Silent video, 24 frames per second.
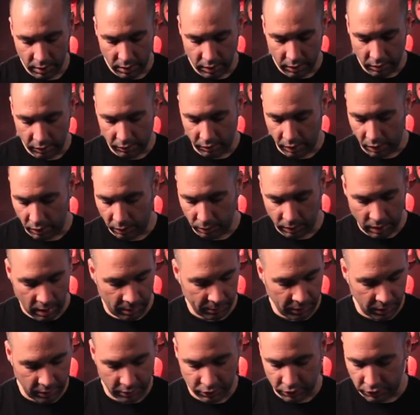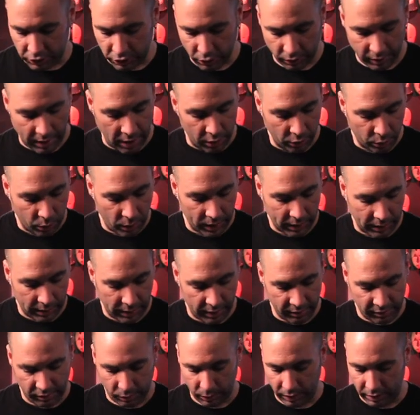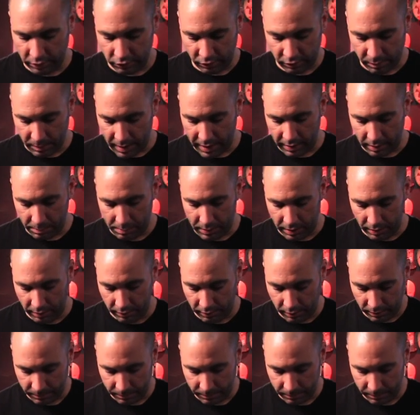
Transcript: So I'm going to just show you how quick and easy we can just make a beat.